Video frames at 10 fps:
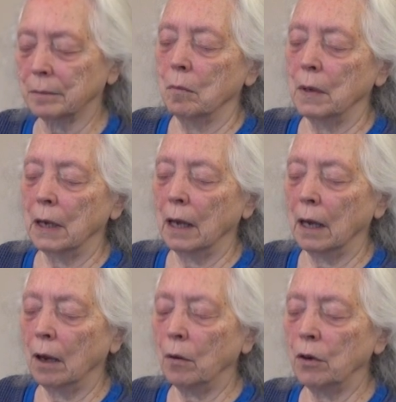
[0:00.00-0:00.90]
But
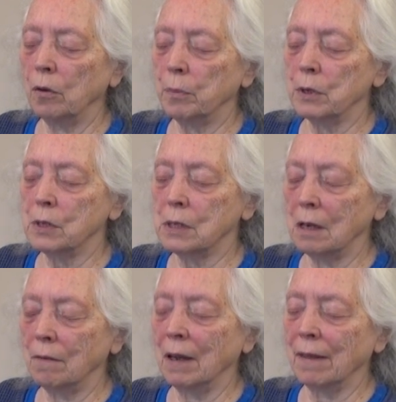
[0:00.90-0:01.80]
how are you
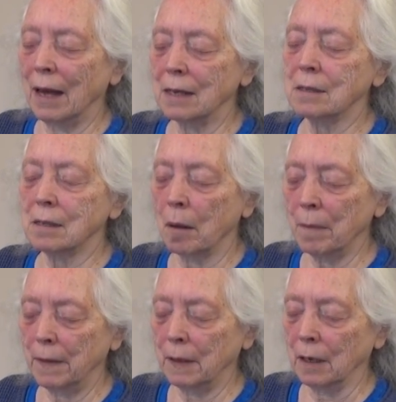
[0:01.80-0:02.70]
perceiving that
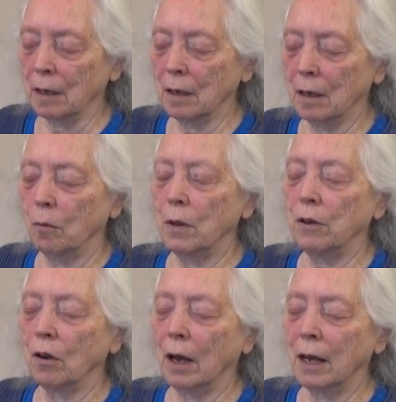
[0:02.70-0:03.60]
something with
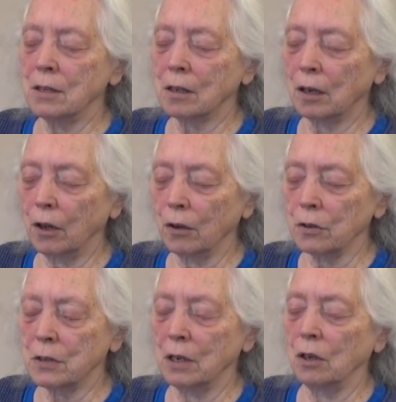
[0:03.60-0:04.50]
your eyes
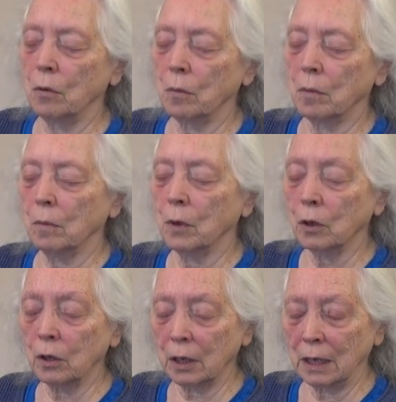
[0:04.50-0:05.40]
closed that you were
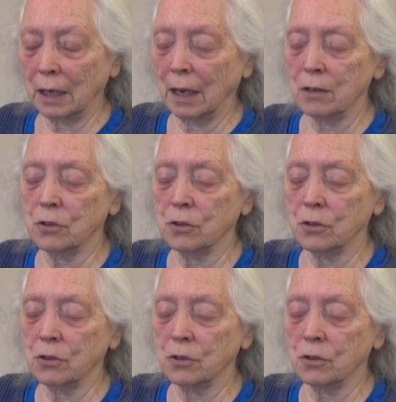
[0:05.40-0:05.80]
looking at?